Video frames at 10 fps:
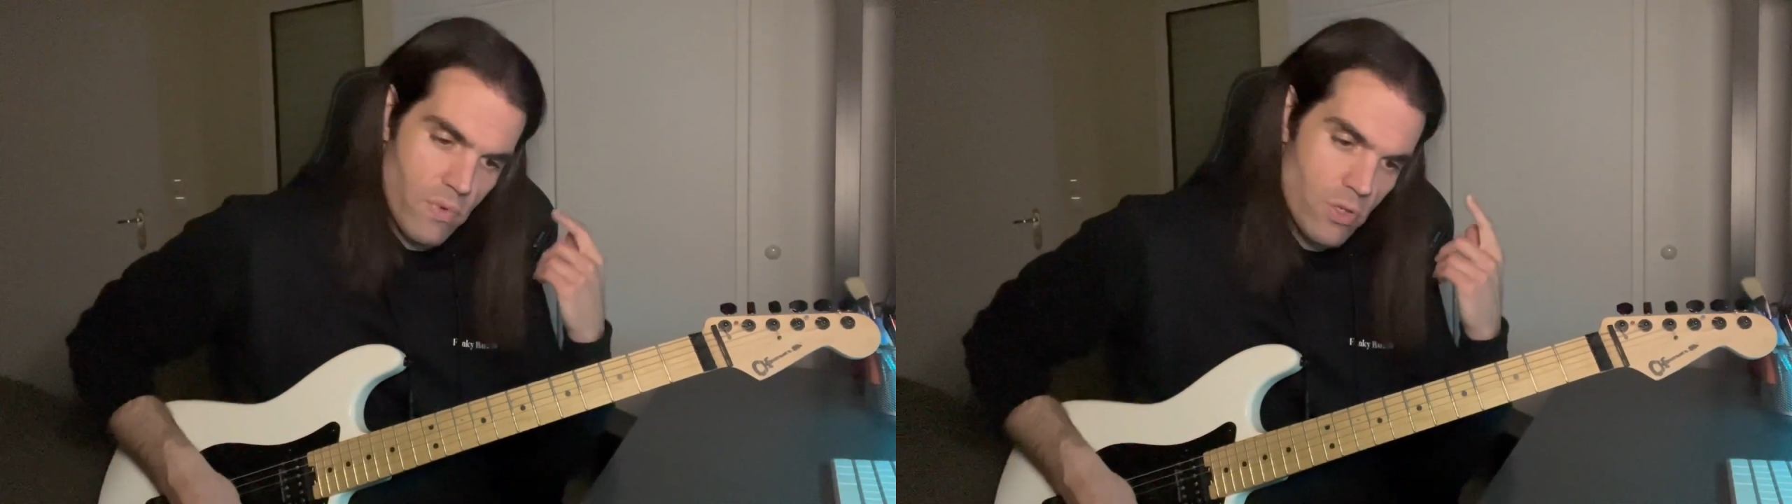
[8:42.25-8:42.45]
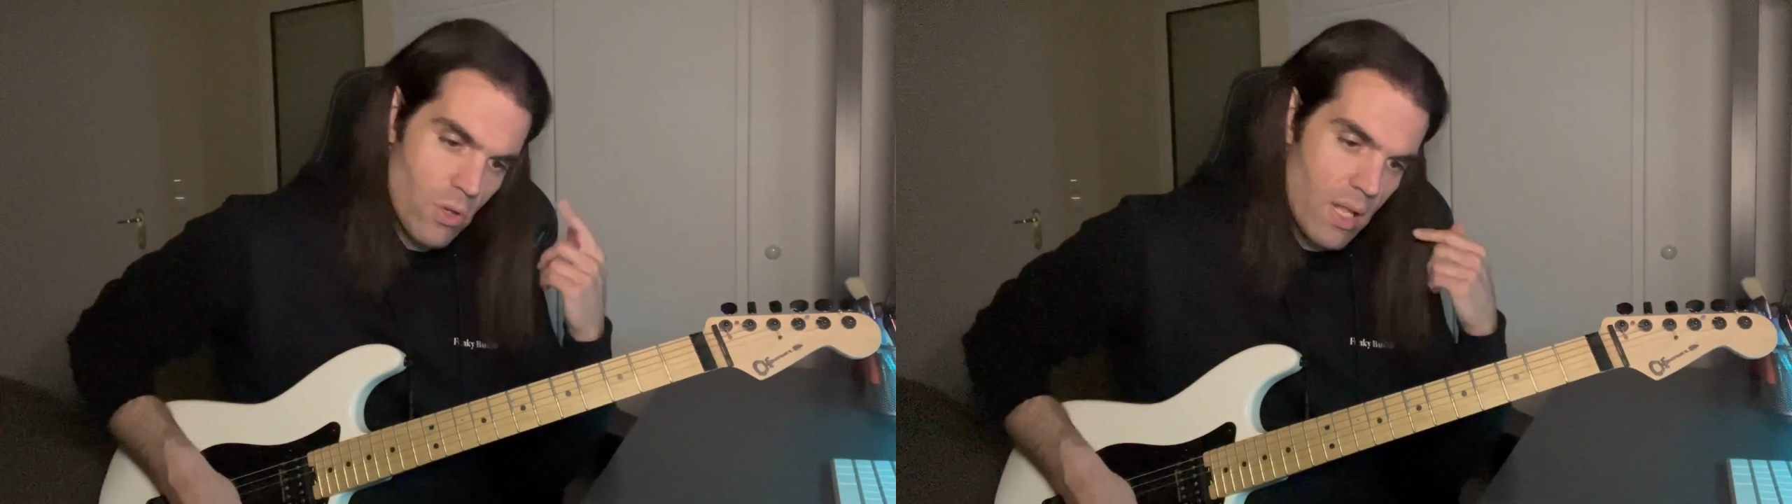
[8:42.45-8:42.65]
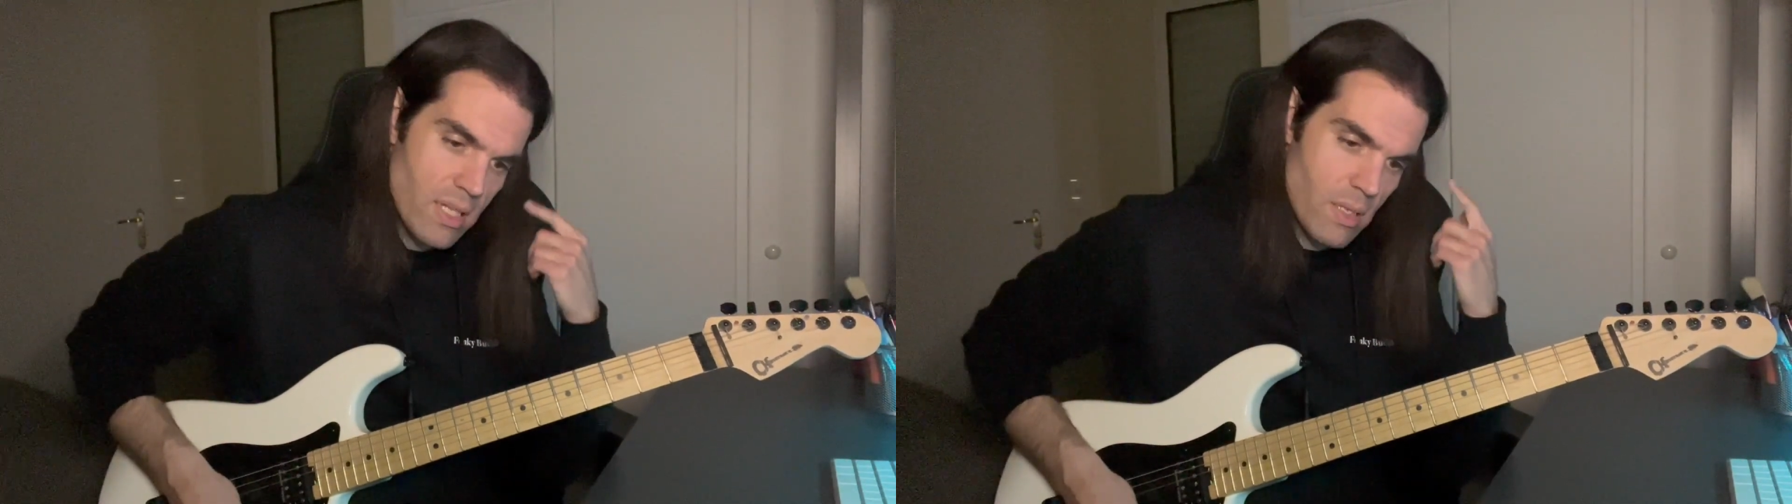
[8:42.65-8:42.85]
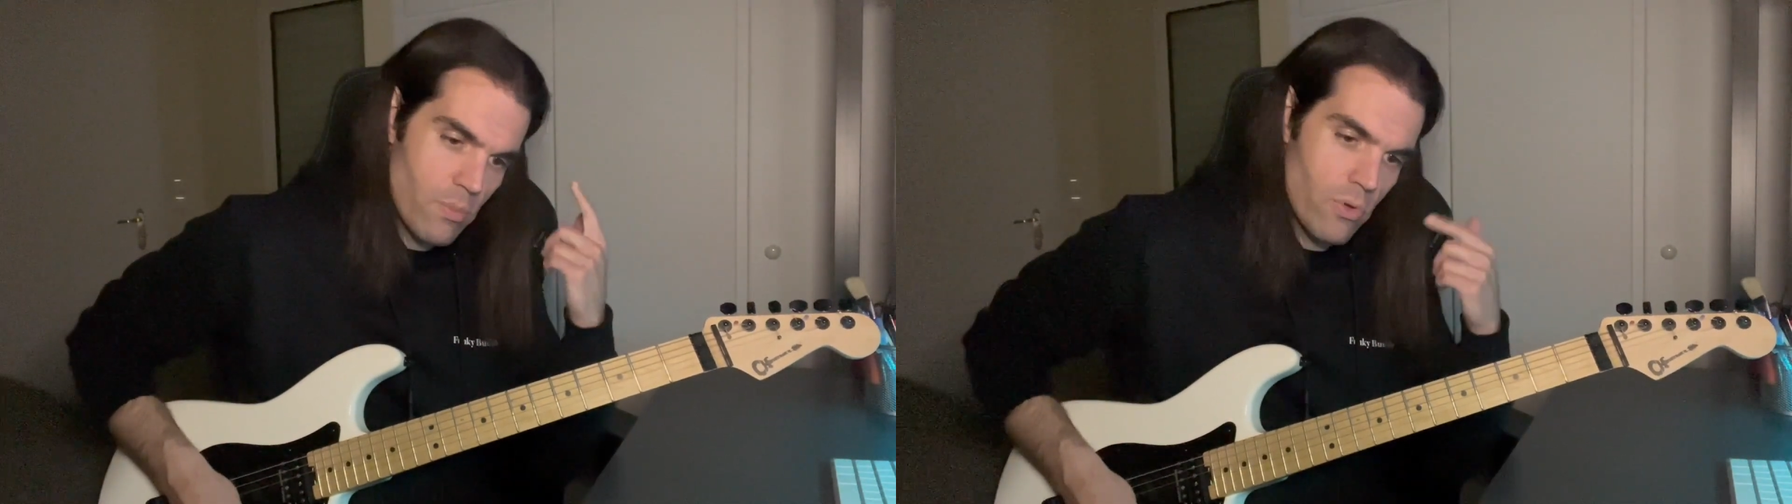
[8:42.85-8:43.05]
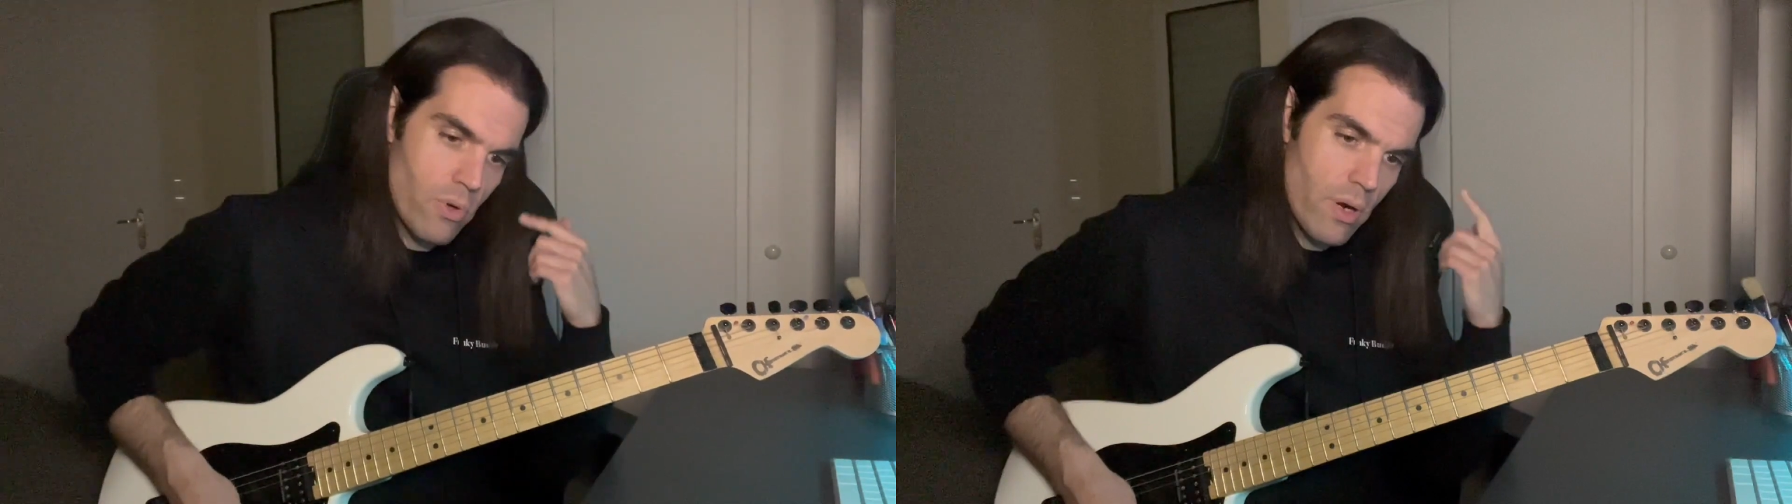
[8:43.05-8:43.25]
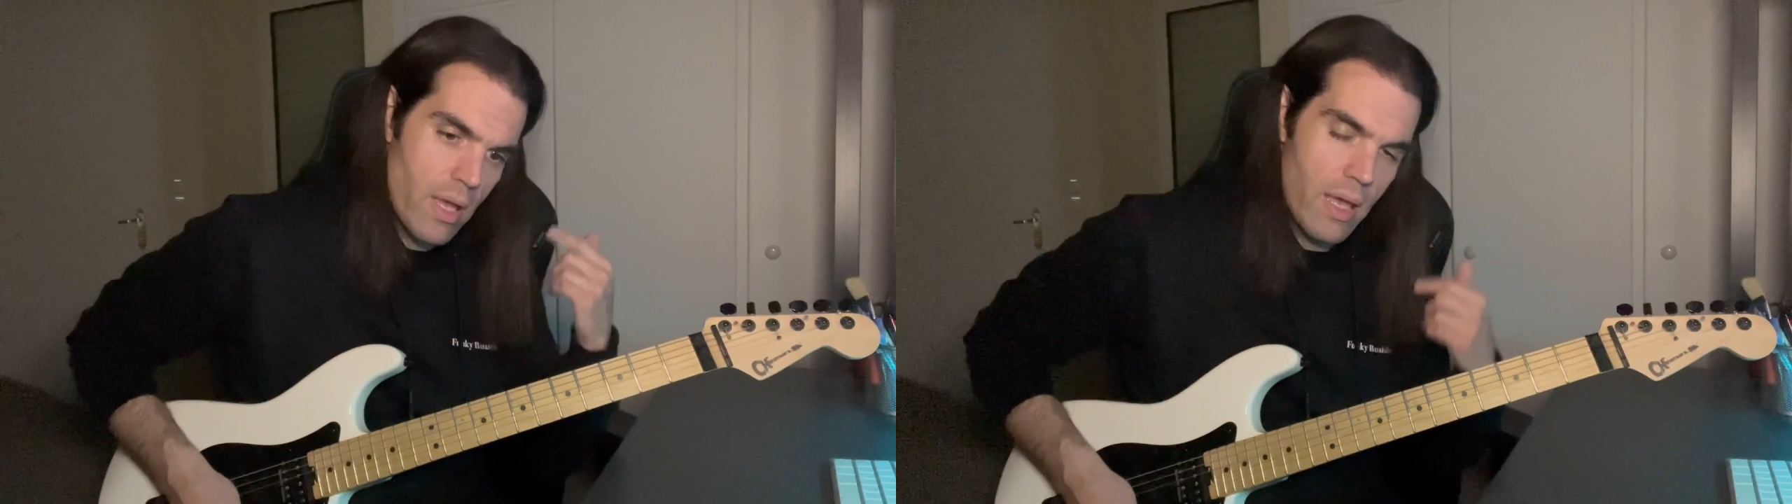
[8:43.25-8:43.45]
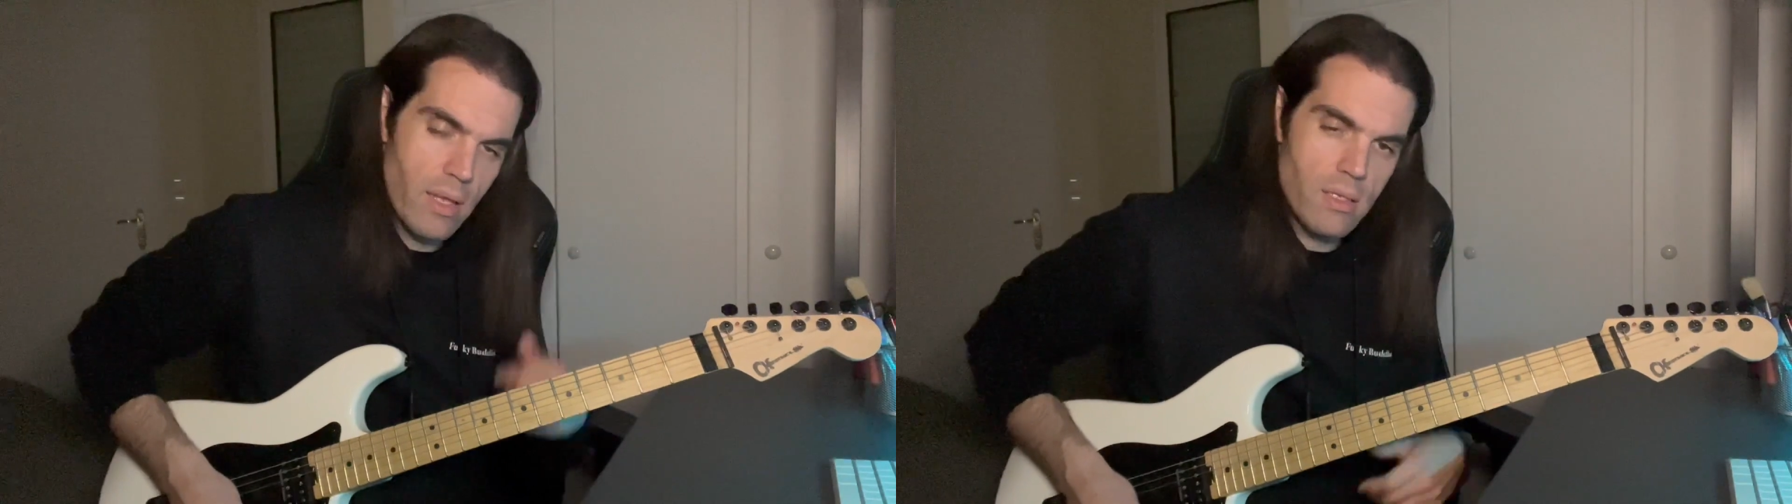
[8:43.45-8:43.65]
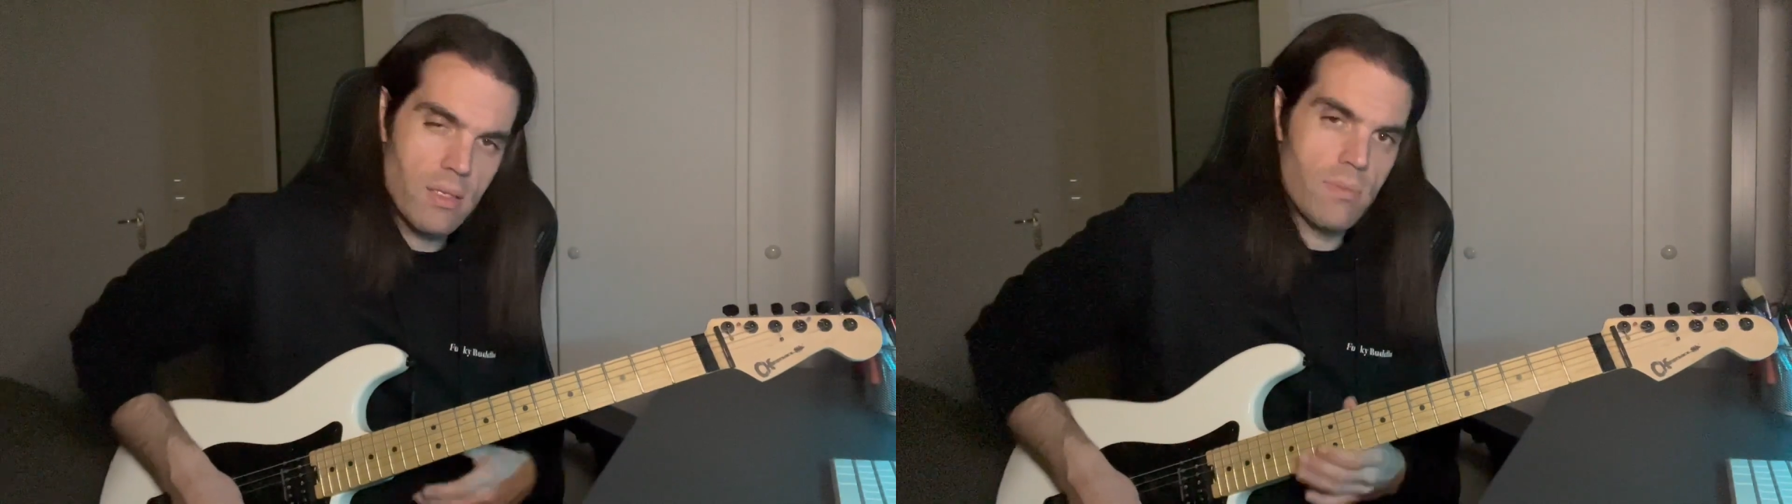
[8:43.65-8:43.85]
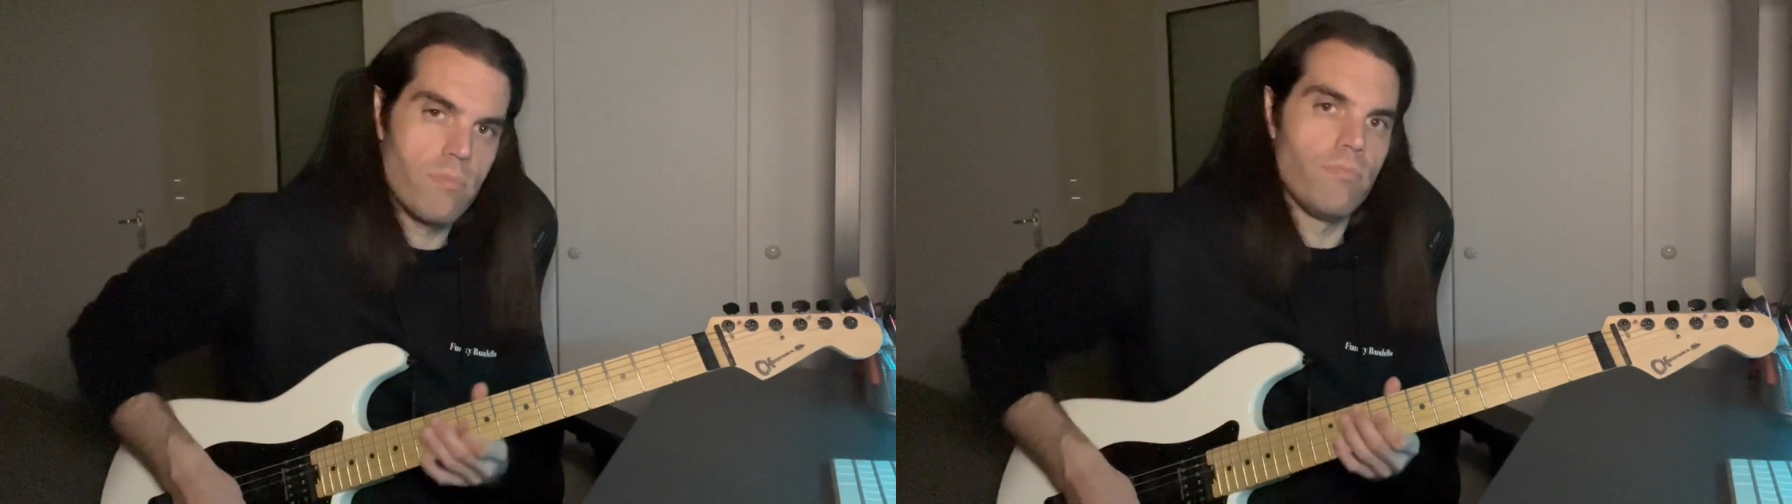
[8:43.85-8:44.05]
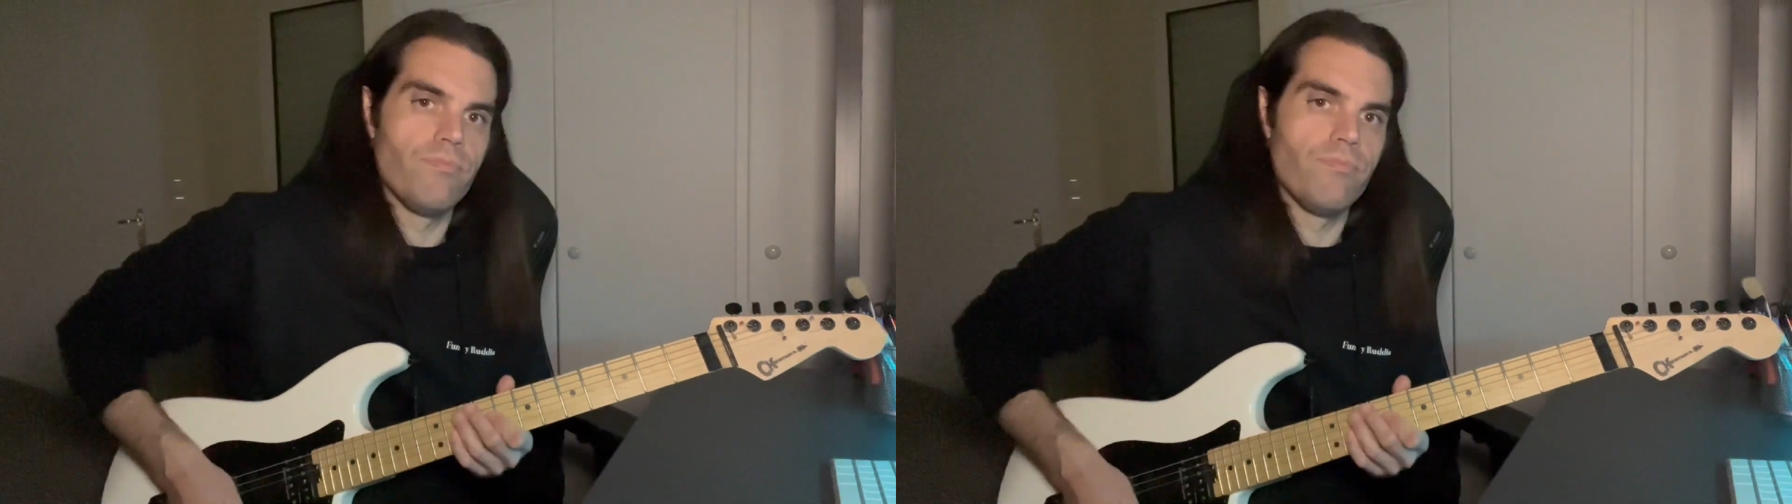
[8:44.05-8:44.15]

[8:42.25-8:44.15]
visualize them on our heads